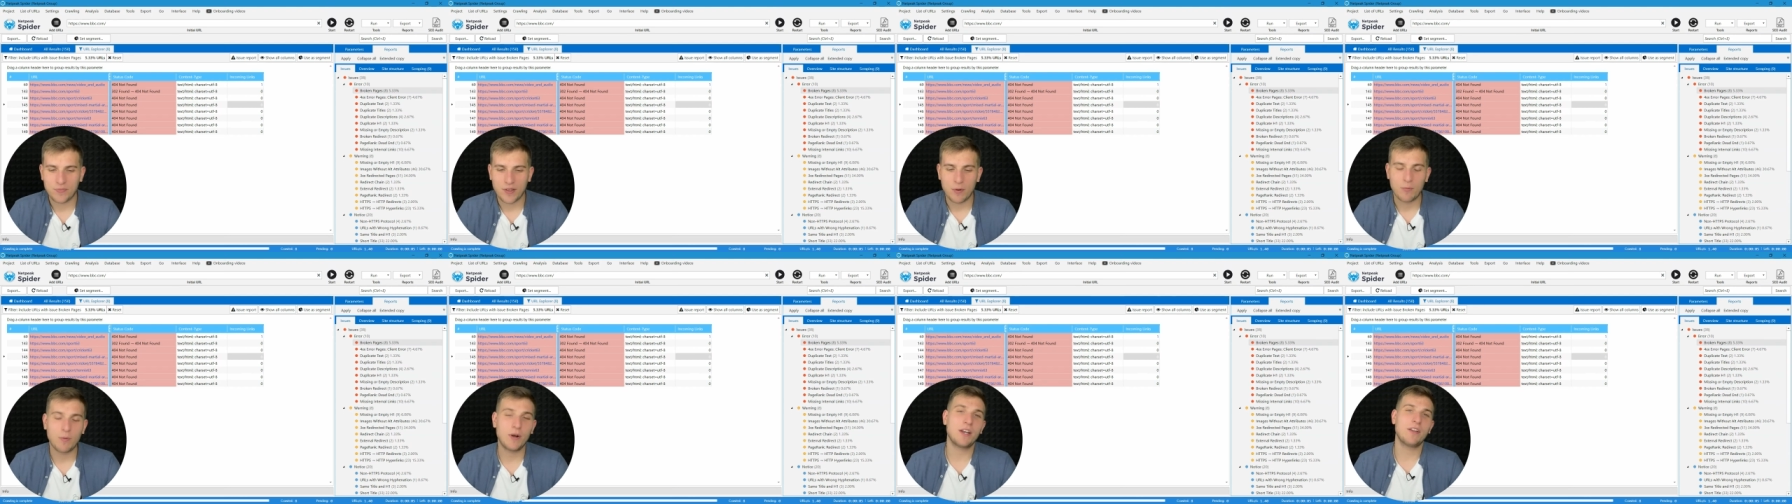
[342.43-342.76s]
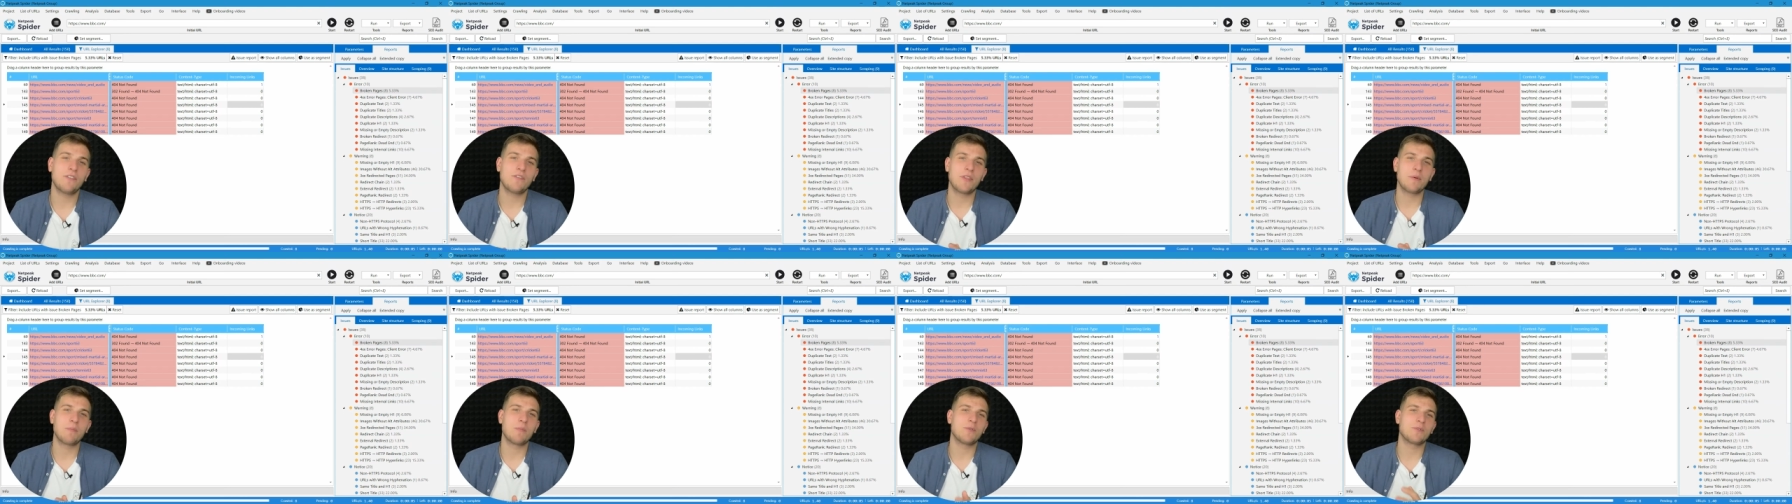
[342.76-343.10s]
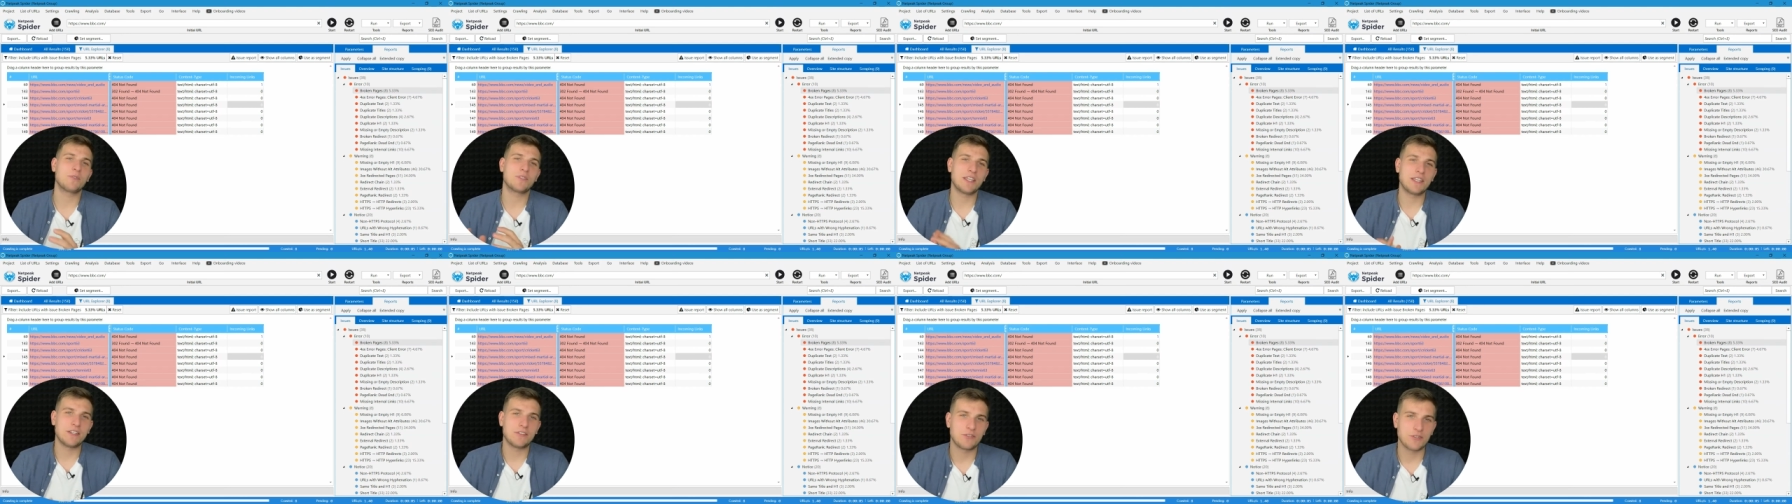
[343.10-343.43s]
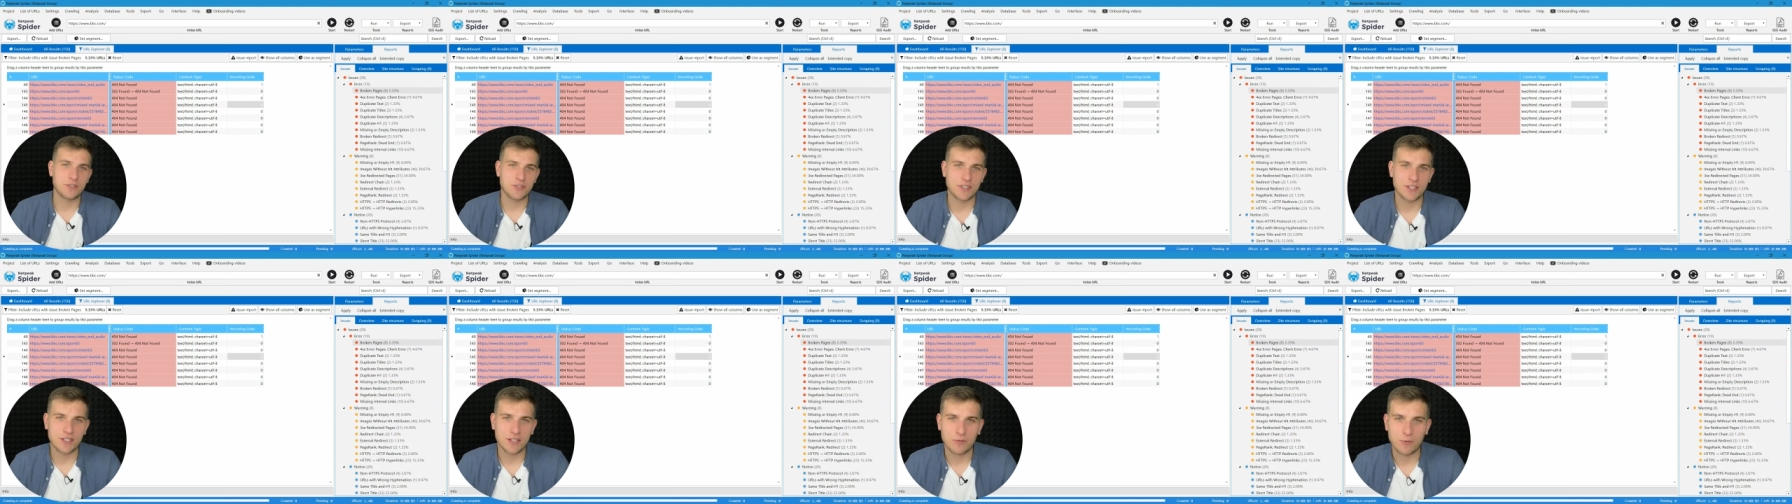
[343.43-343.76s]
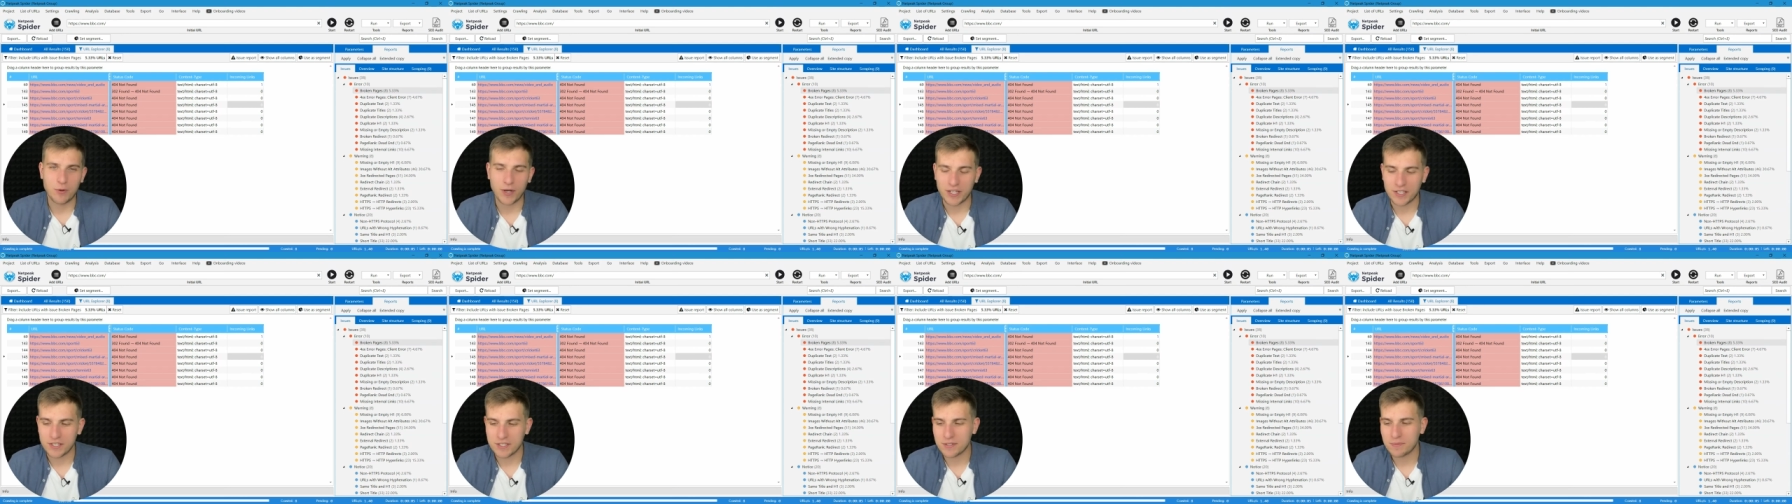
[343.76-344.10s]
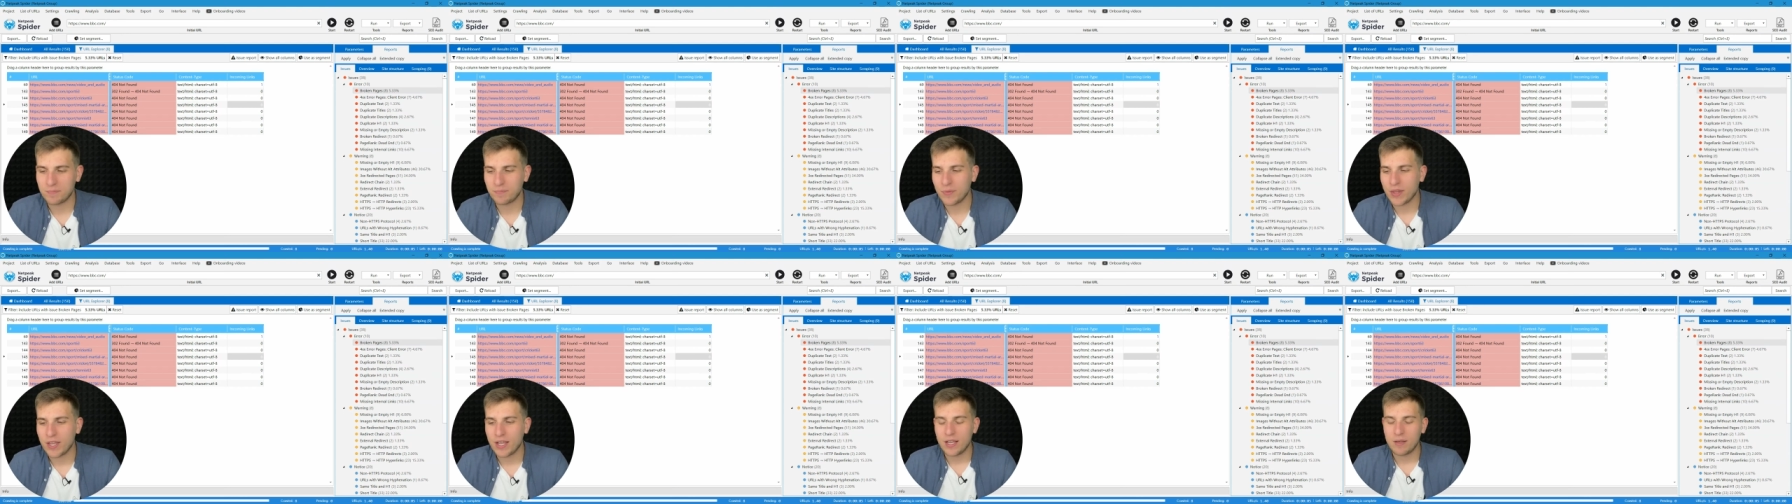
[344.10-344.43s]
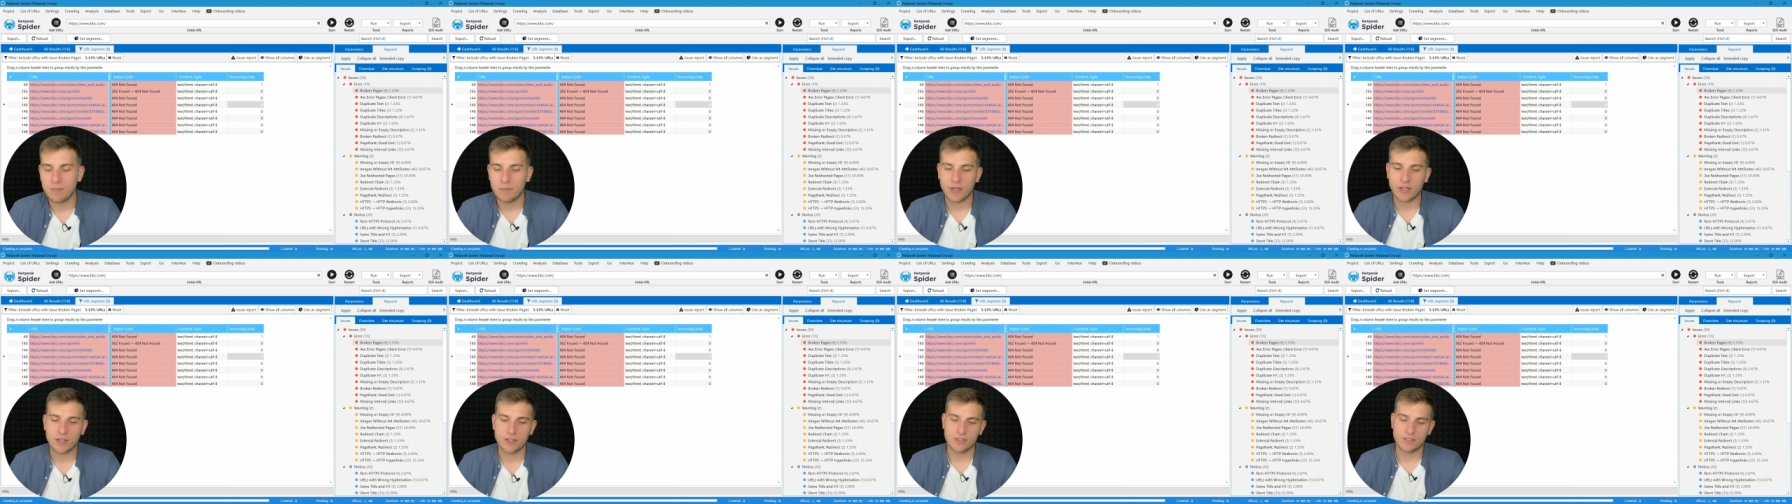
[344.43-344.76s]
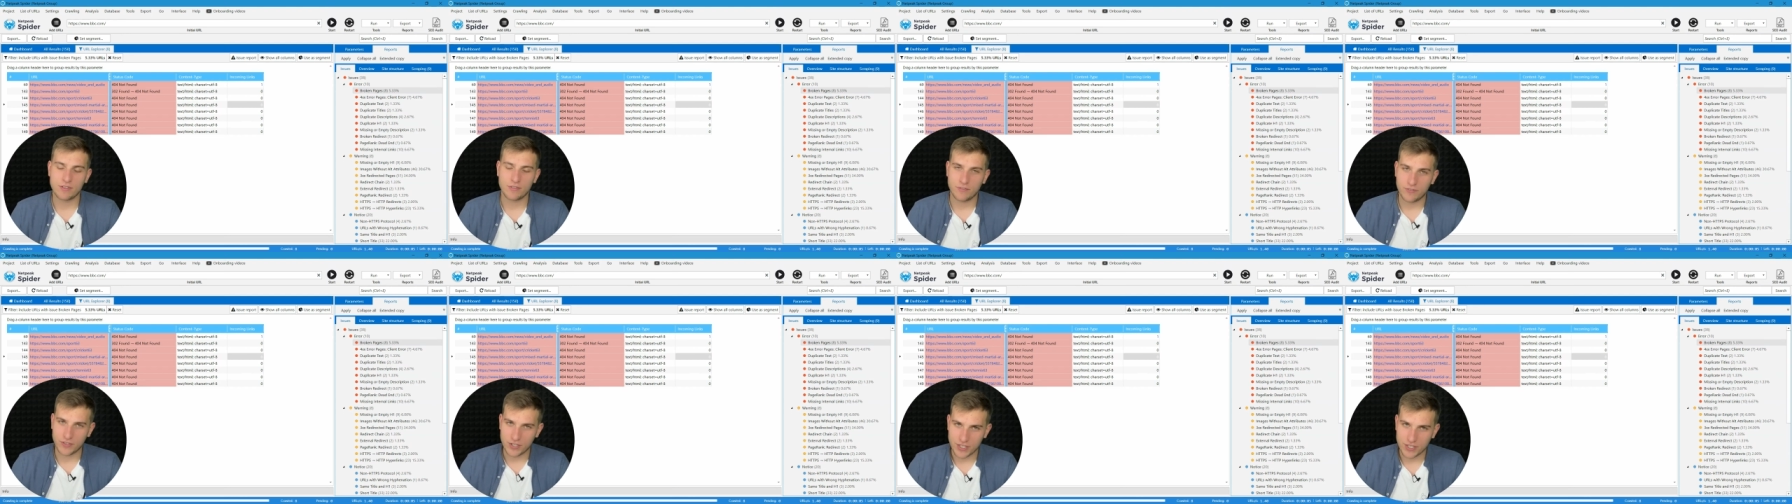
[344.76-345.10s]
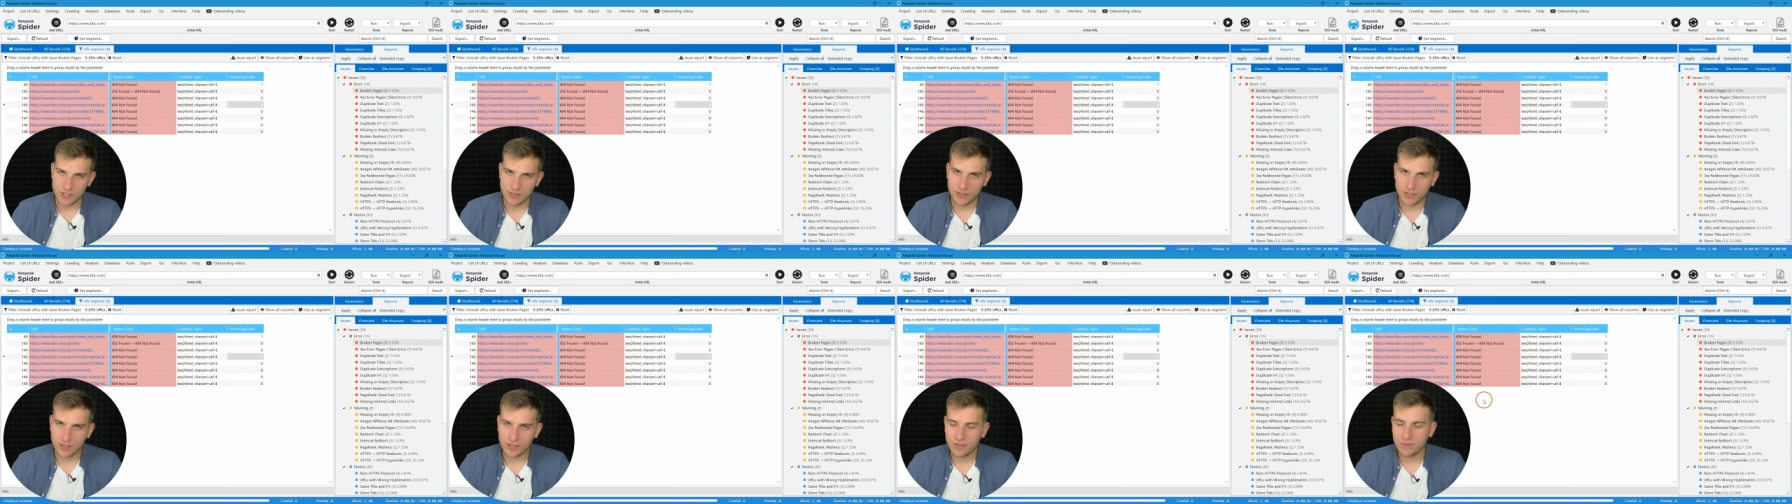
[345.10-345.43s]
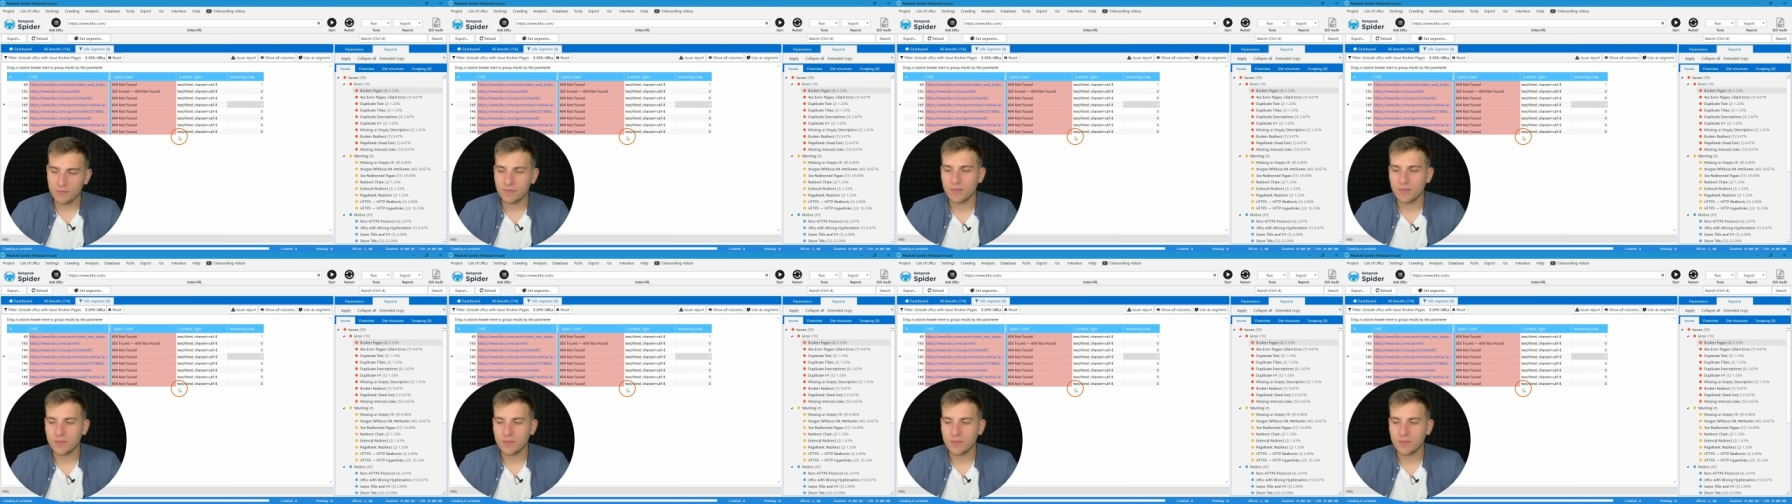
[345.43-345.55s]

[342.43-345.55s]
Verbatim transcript: one of the most interesting ones, because first of all